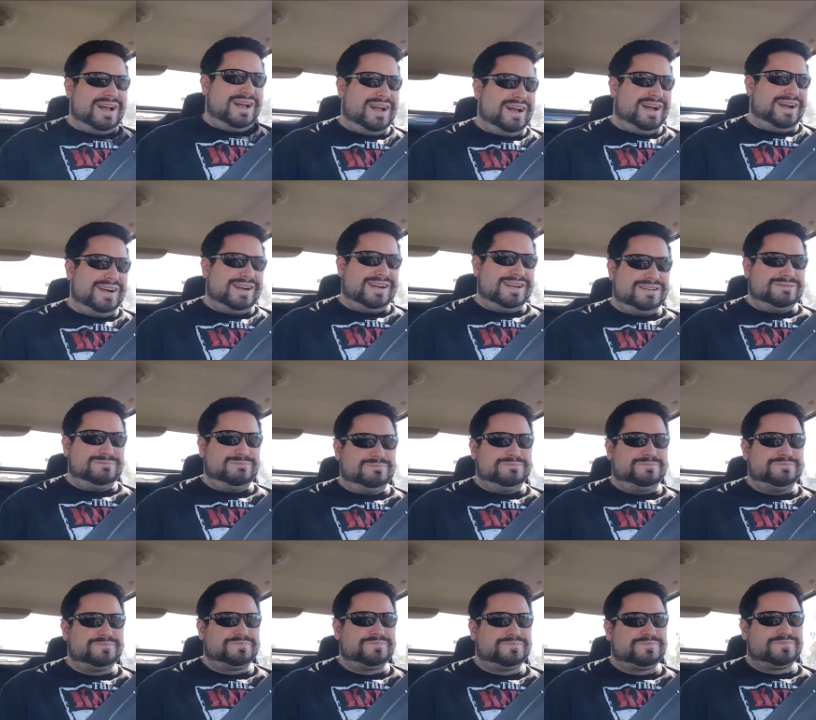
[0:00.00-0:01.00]

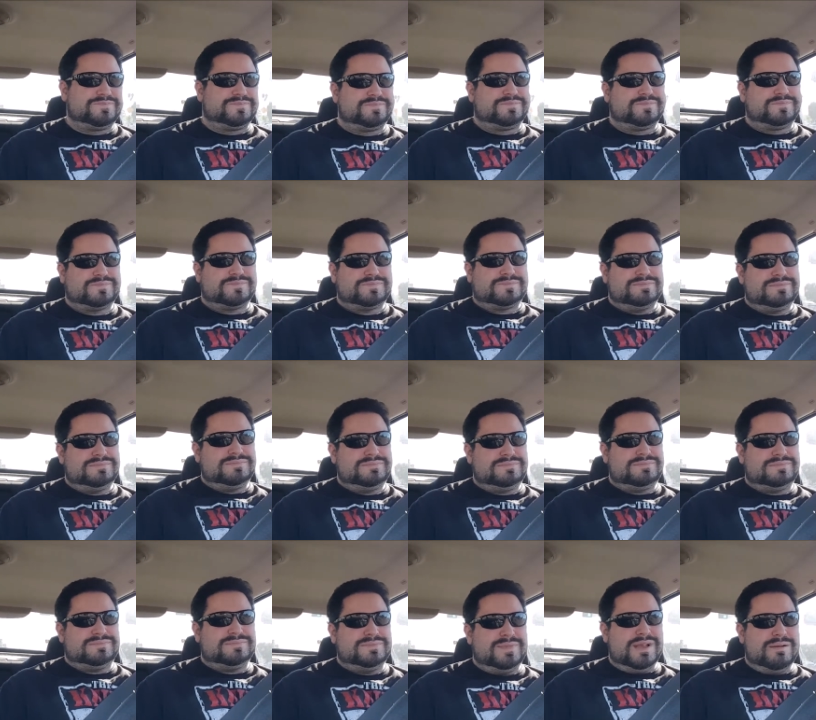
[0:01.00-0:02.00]

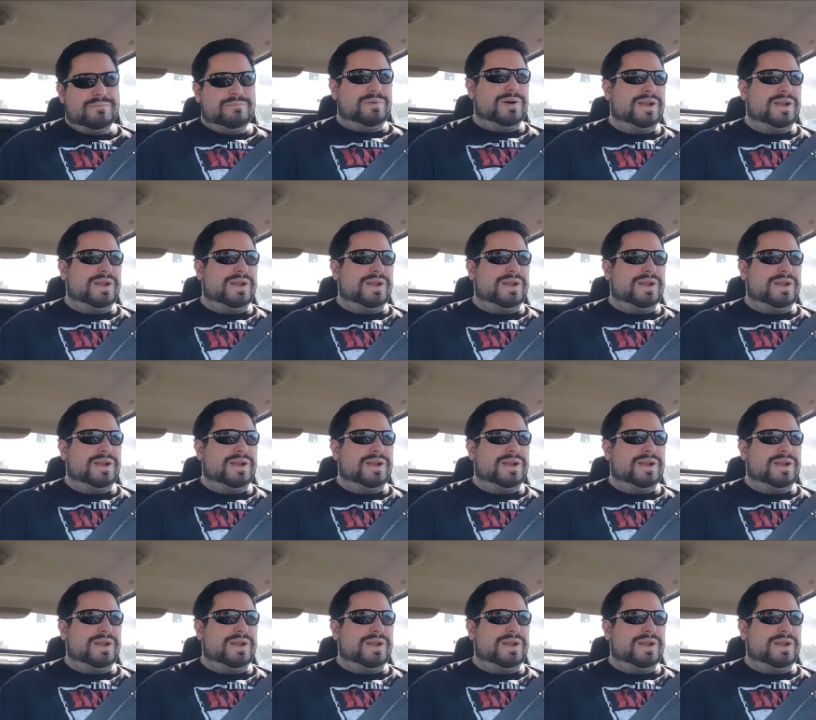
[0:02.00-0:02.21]
Um,